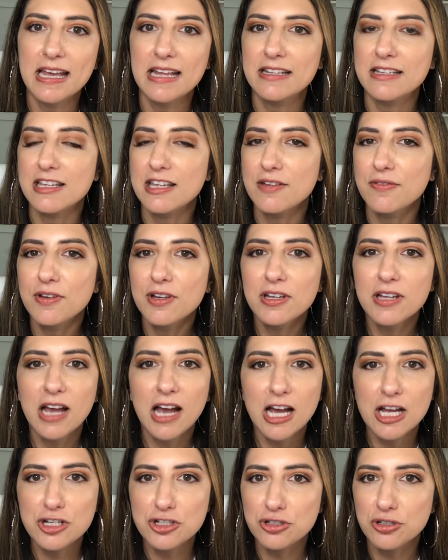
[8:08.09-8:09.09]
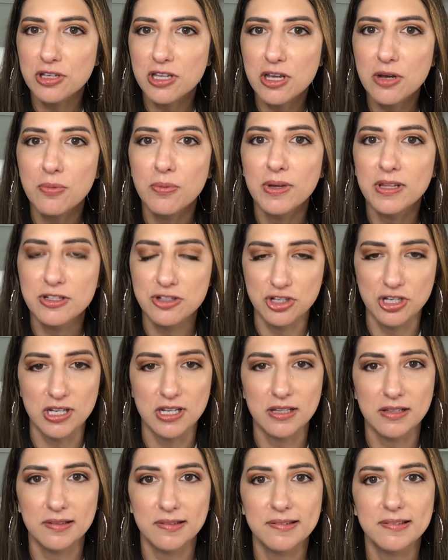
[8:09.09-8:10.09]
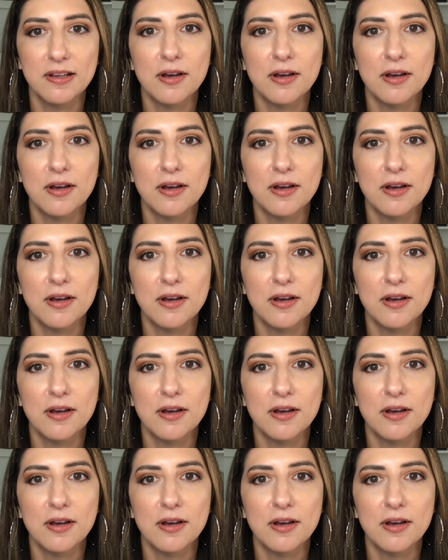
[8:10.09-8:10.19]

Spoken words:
and even casually with jeans.